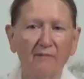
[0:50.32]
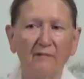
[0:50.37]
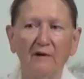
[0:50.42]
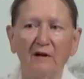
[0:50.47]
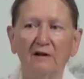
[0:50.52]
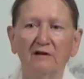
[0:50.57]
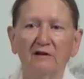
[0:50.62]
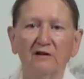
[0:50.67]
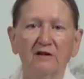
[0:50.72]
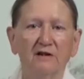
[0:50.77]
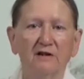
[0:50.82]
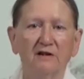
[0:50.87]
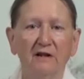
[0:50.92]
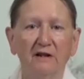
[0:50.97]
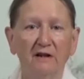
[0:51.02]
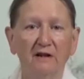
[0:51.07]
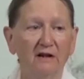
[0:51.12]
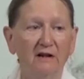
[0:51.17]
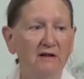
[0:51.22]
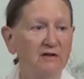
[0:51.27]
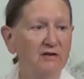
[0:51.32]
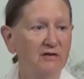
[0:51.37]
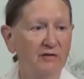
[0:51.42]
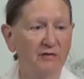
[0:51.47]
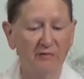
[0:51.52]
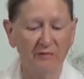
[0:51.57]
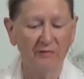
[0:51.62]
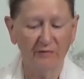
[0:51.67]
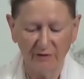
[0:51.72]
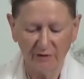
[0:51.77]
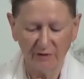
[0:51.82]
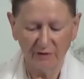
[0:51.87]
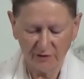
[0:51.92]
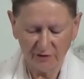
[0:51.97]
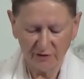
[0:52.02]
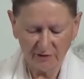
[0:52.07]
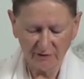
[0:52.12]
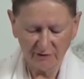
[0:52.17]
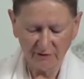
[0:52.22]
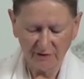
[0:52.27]
Today is
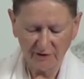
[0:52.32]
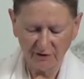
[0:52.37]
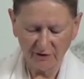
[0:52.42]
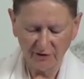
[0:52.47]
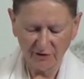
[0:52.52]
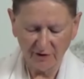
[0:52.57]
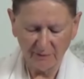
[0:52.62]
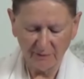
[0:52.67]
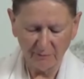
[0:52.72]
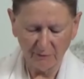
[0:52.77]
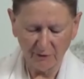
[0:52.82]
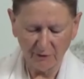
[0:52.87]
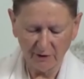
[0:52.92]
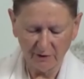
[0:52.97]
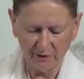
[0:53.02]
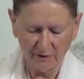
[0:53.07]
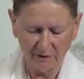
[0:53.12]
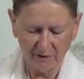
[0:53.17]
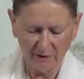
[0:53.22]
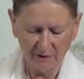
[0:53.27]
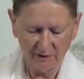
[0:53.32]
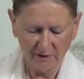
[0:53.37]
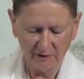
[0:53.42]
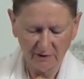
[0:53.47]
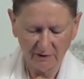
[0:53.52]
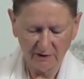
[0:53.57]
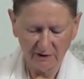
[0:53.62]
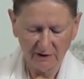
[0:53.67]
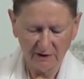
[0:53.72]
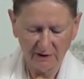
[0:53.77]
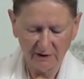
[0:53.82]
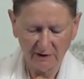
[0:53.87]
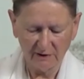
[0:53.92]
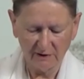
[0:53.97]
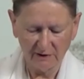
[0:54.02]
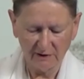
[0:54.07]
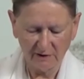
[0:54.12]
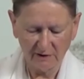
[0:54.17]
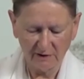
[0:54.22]
1st of December, and